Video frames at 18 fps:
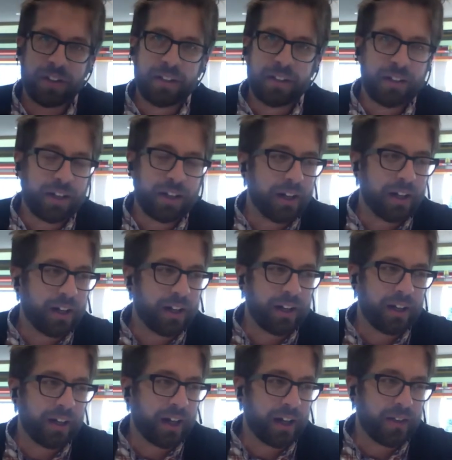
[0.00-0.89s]

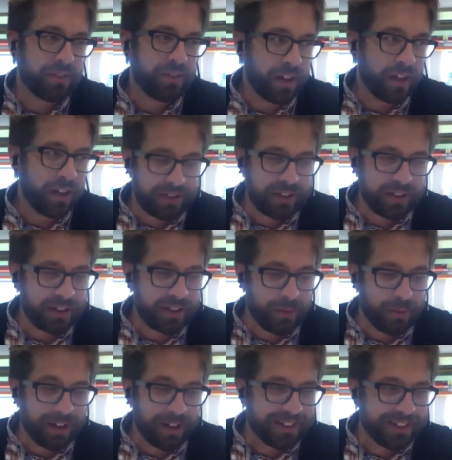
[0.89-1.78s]
I've never seen
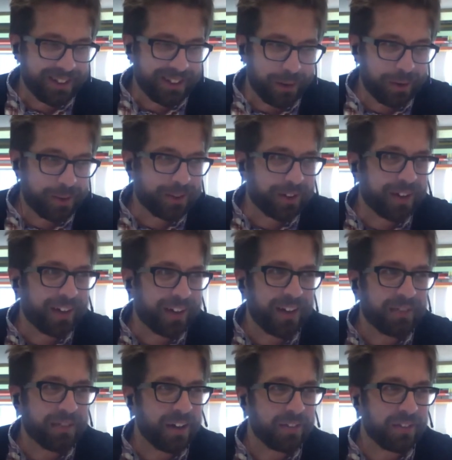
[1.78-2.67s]
them on social.
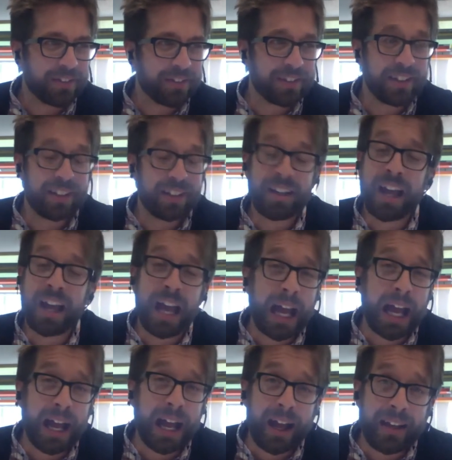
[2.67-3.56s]
I've never seen an
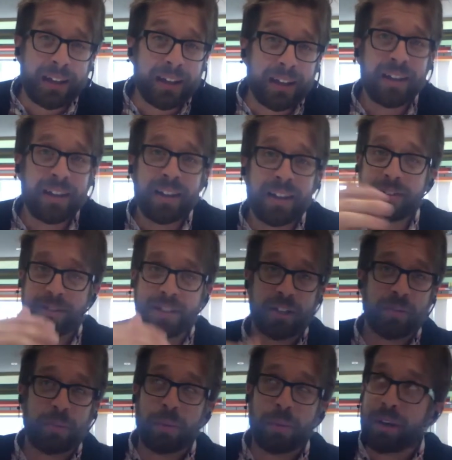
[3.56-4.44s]
ad. There's
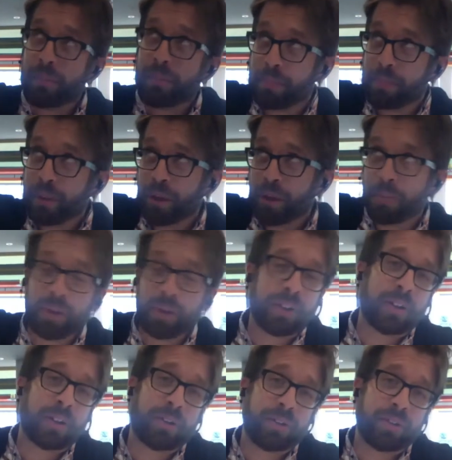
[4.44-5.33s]
never been a billboard
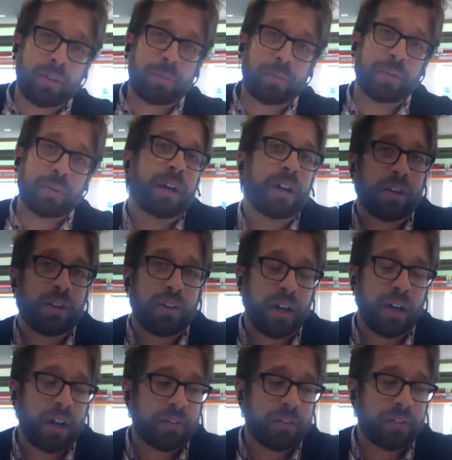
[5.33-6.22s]
that goes up with
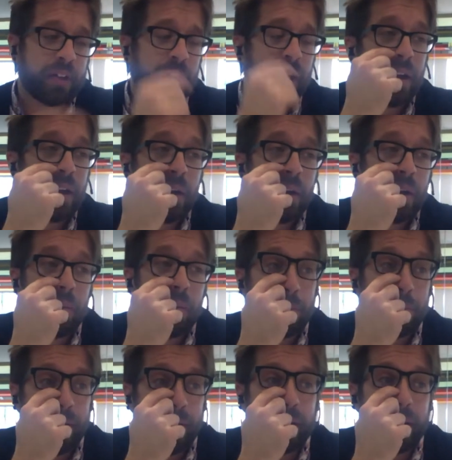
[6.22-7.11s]
Minecraft.
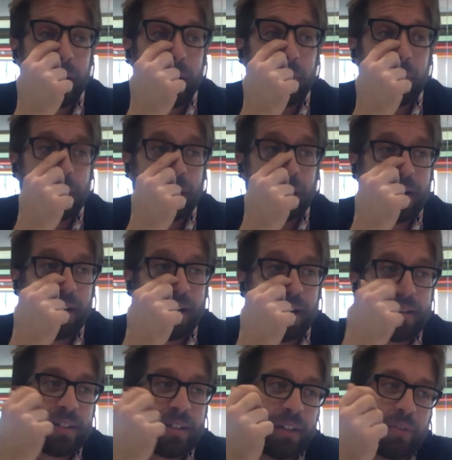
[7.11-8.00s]
But
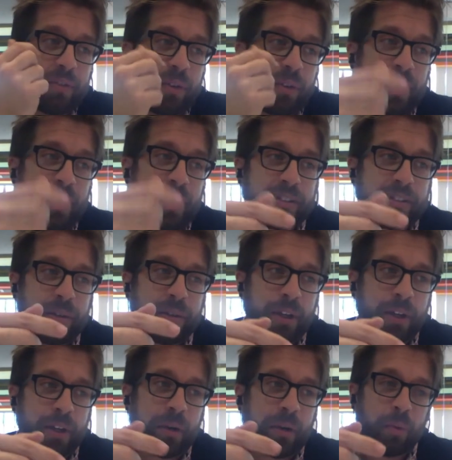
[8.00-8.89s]
because they've created
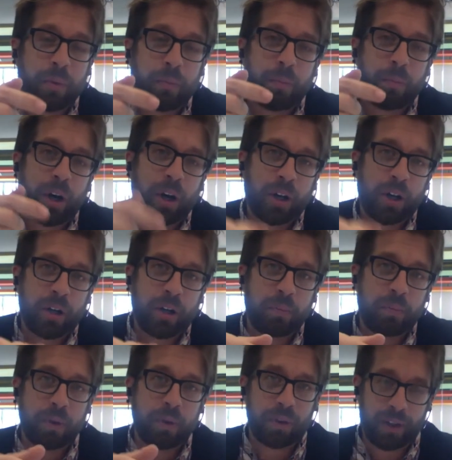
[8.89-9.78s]
something
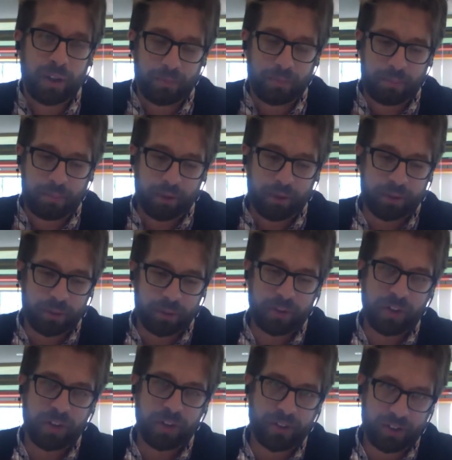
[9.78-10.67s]
remarkable and built it
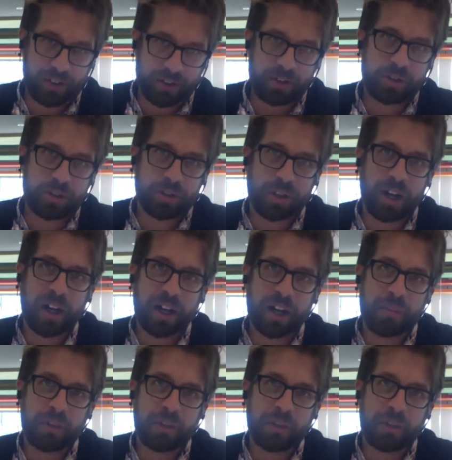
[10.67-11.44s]
within this tribe,